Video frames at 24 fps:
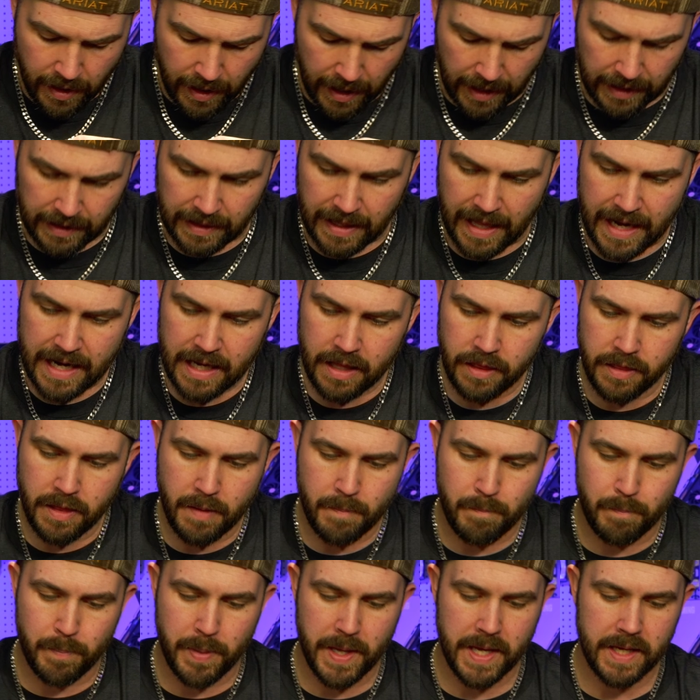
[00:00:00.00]
I like
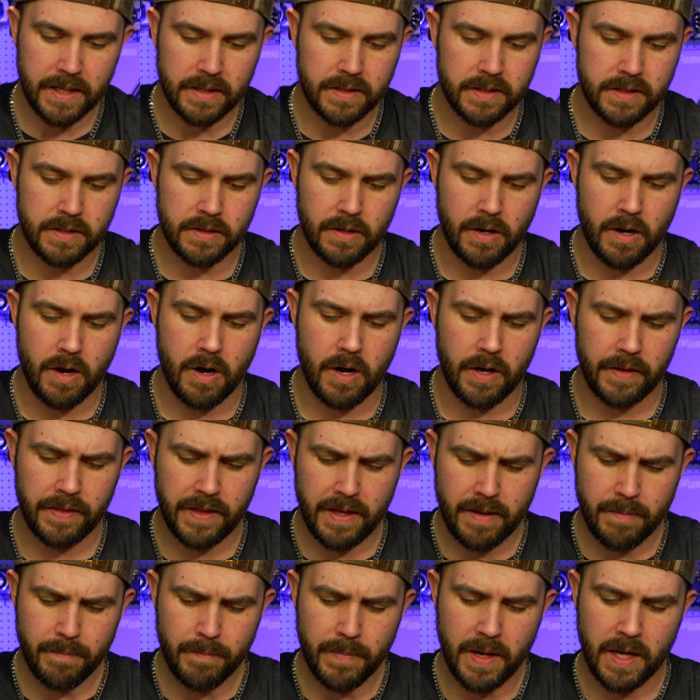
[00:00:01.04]
the bits on
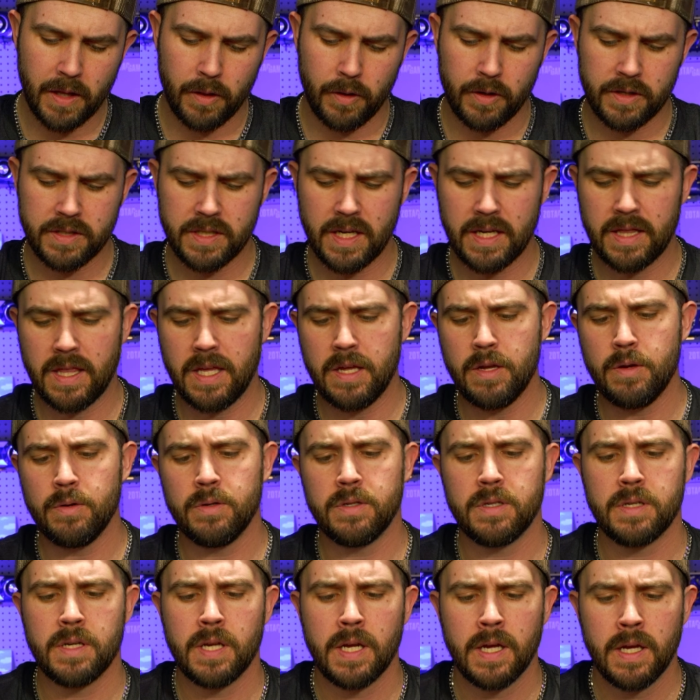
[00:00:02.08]
them. It looks like they
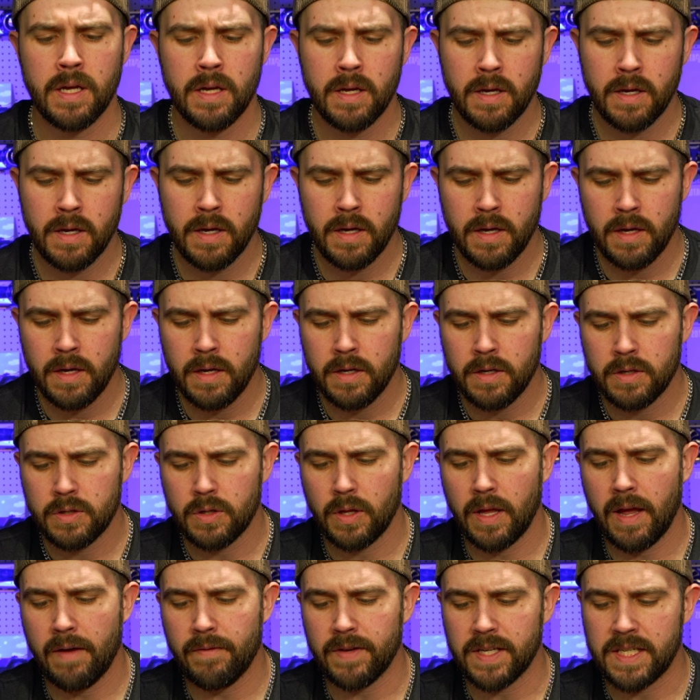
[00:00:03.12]
used...
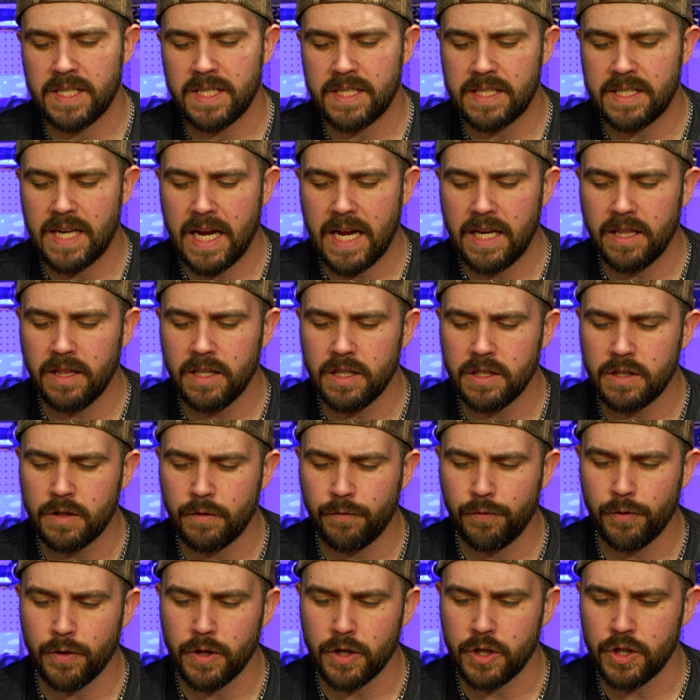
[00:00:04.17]
So they have a stainless
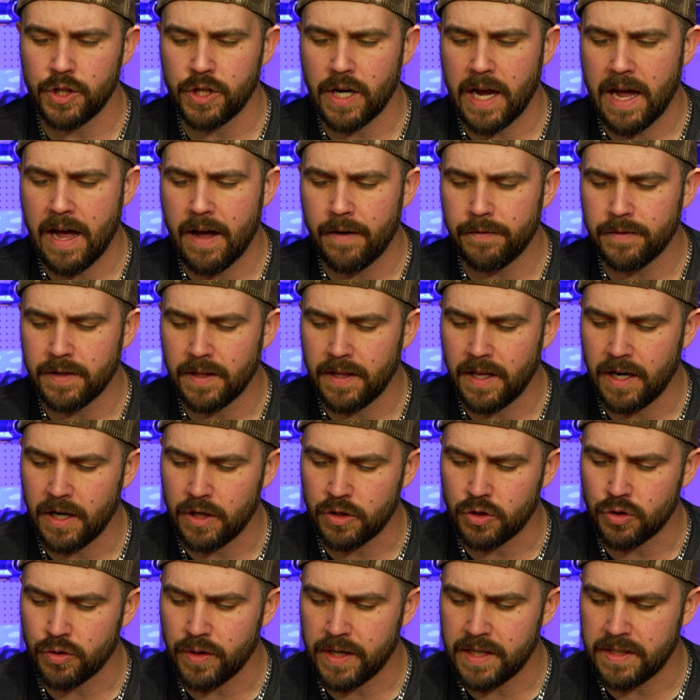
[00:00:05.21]
for the shaft and then it
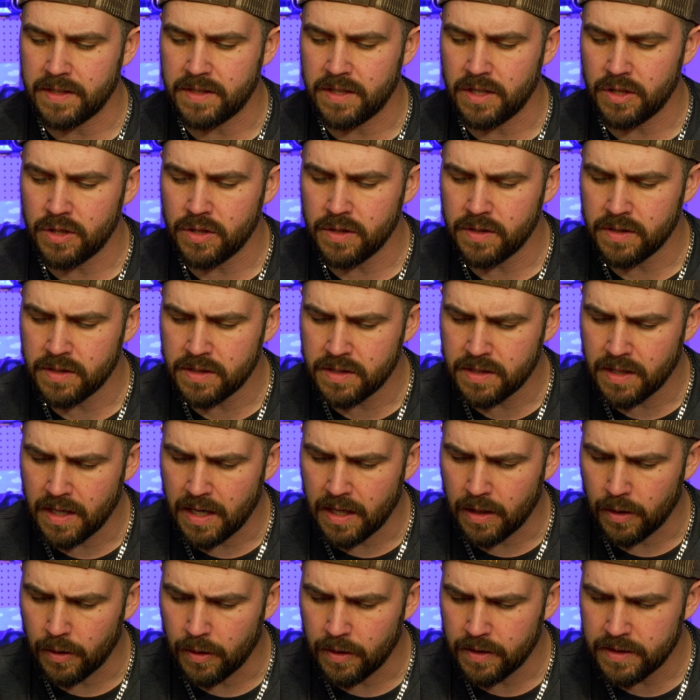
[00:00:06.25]
transitions.
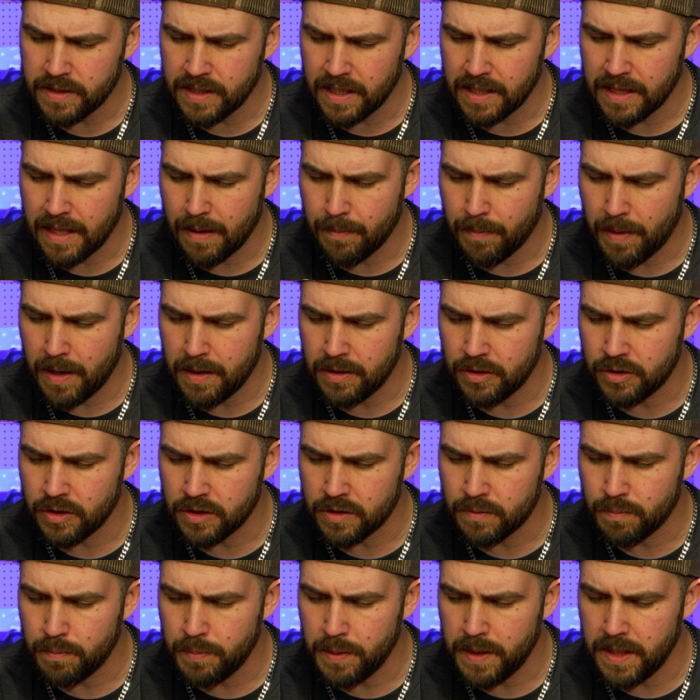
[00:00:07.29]
It looks like that might
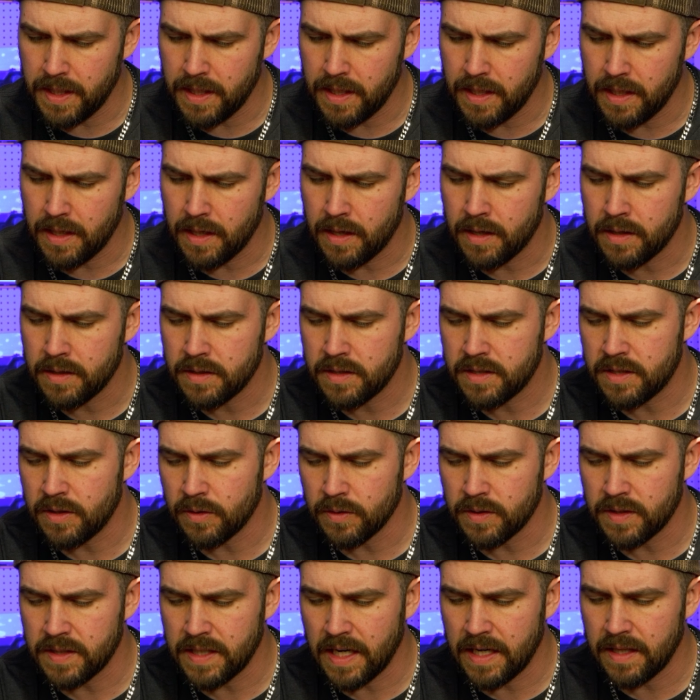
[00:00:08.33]
just be still
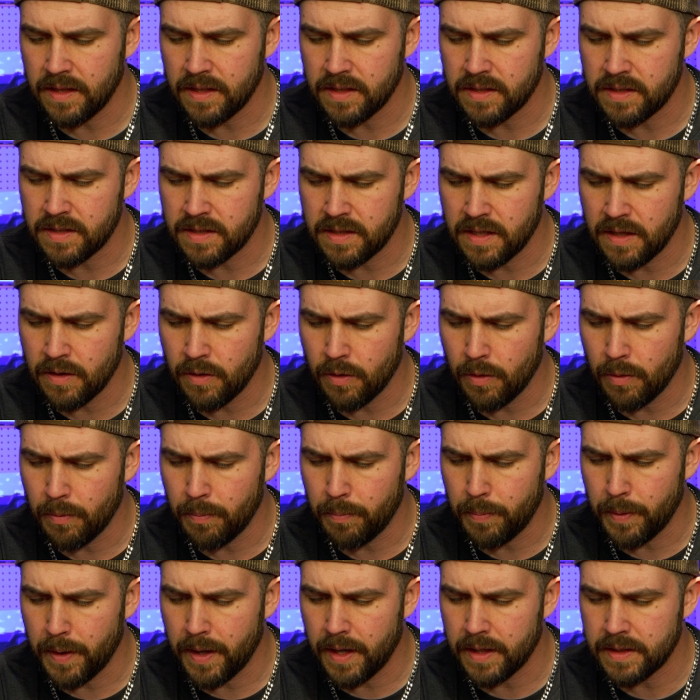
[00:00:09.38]
stainless steel,
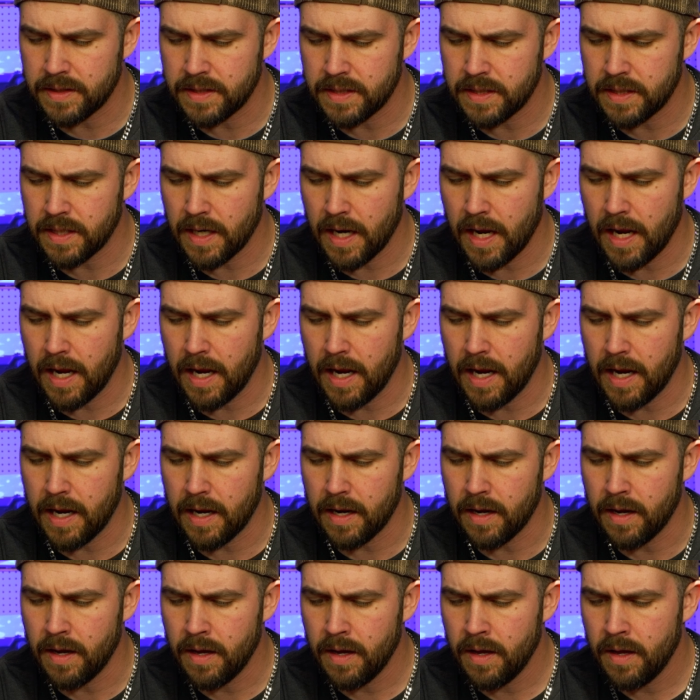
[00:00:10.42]
but
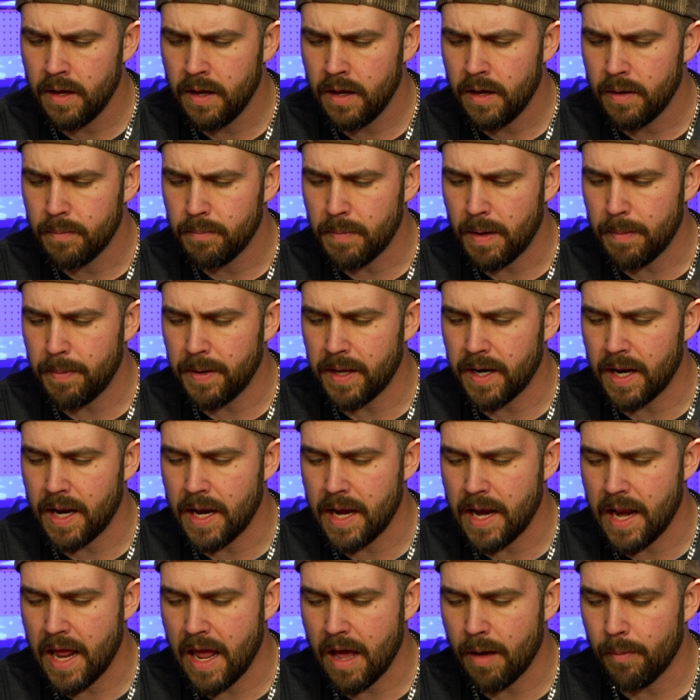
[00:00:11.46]
maybe an
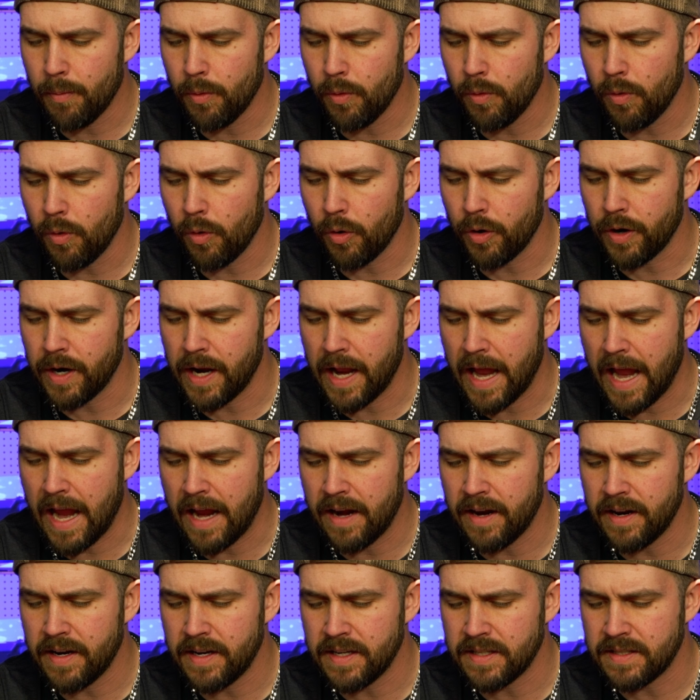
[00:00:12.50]
enamel or an
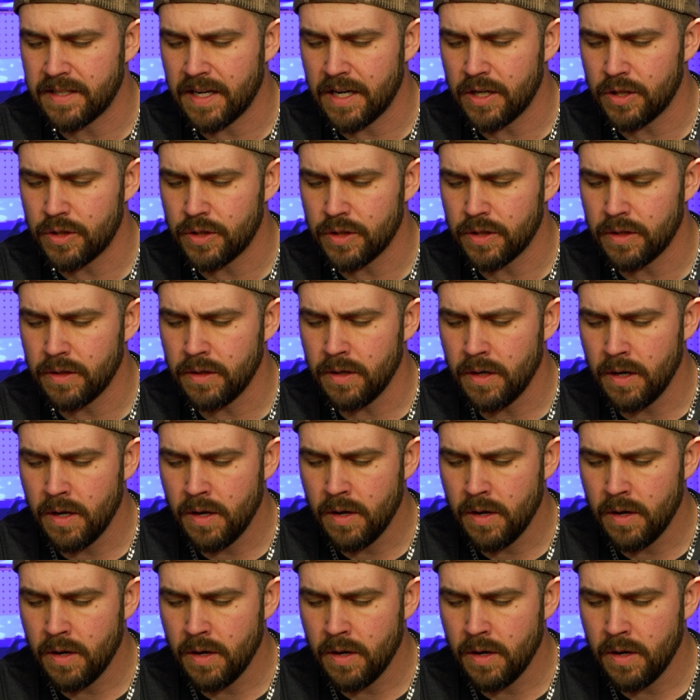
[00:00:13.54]
anodization,